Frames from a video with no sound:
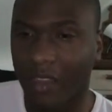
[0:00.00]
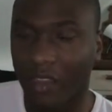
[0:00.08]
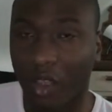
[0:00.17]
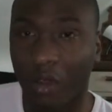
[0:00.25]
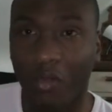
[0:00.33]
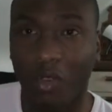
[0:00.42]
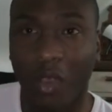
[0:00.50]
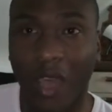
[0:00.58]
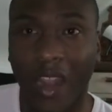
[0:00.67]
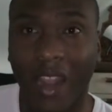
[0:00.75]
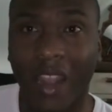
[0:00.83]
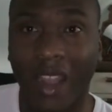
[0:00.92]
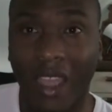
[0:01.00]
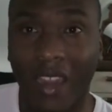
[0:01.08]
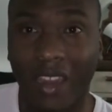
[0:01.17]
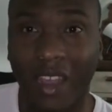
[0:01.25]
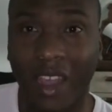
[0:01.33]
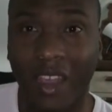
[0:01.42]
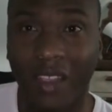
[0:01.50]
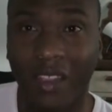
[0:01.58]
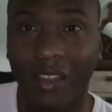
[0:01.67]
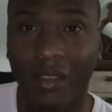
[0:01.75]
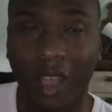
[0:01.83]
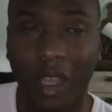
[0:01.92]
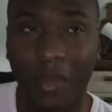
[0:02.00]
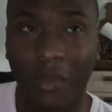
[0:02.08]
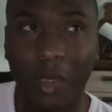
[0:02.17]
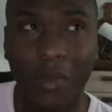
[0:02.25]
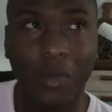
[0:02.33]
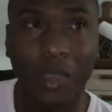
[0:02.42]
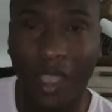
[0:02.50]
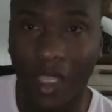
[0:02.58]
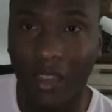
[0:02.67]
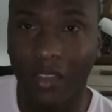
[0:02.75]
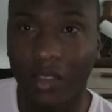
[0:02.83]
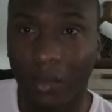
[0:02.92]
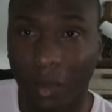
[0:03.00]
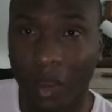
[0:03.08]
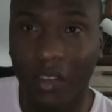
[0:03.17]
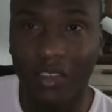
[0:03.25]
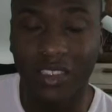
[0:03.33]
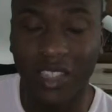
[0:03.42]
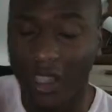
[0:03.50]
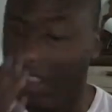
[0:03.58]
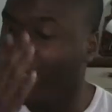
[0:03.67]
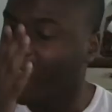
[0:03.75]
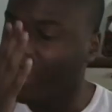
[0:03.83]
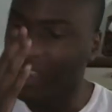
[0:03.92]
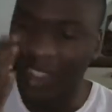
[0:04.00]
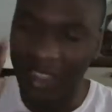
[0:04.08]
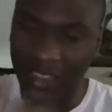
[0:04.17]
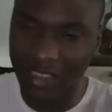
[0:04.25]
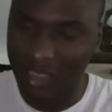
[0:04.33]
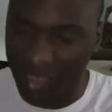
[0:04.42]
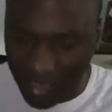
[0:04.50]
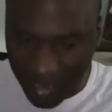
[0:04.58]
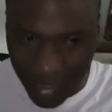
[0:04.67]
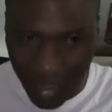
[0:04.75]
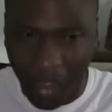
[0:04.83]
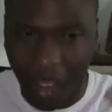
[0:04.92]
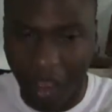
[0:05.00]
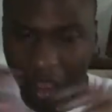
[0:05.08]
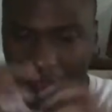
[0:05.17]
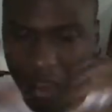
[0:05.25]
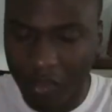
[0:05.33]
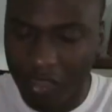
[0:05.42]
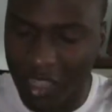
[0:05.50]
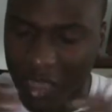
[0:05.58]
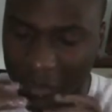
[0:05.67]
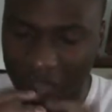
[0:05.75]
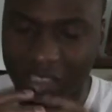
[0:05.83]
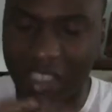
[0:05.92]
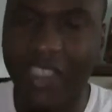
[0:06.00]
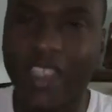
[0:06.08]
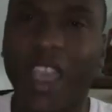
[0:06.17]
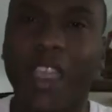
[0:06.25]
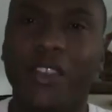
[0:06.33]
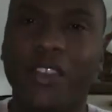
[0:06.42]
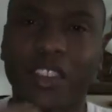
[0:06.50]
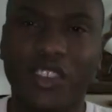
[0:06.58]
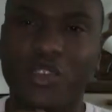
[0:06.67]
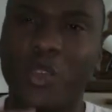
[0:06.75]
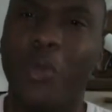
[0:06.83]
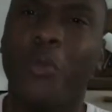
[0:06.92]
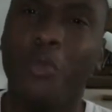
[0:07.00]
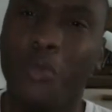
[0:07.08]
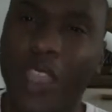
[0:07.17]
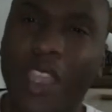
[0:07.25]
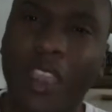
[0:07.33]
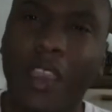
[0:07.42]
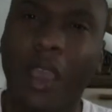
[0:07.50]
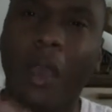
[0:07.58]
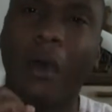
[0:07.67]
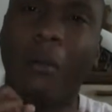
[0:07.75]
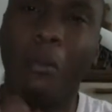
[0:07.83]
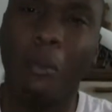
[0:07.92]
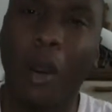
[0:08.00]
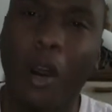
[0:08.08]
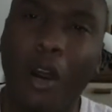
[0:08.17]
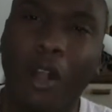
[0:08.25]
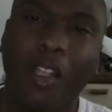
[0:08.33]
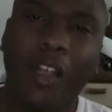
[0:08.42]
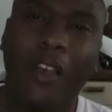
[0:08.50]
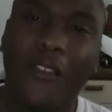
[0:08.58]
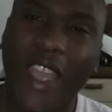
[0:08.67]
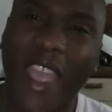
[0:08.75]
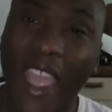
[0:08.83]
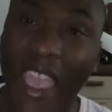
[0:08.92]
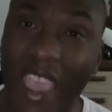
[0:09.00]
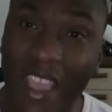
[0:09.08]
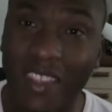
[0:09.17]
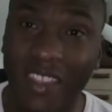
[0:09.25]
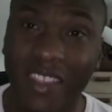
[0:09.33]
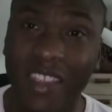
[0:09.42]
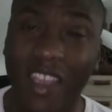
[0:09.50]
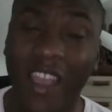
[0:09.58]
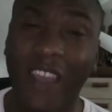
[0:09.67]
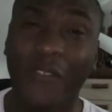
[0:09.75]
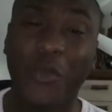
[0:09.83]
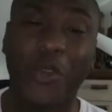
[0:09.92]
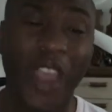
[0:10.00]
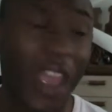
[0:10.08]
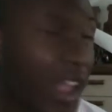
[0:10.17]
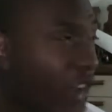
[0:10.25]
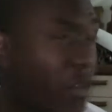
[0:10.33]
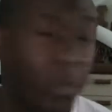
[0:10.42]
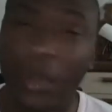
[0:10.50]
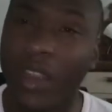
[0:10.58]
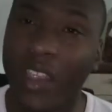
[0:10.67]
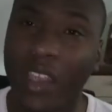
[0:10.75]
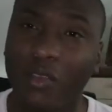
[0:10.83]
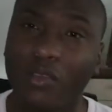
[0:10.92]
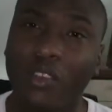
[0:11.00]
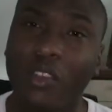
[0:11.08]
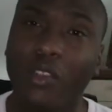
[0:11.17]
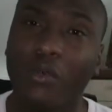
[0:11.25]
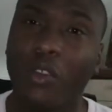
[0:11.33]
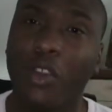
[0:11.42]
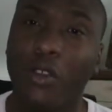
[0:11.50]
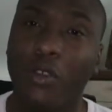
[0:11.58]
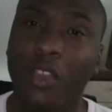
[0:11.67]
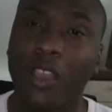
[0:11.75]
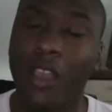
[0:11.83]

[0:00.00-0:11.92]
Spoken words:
don't know how to let other people in to merge and stuff. It just all comes together into a big ball of hate for everybody else on the road.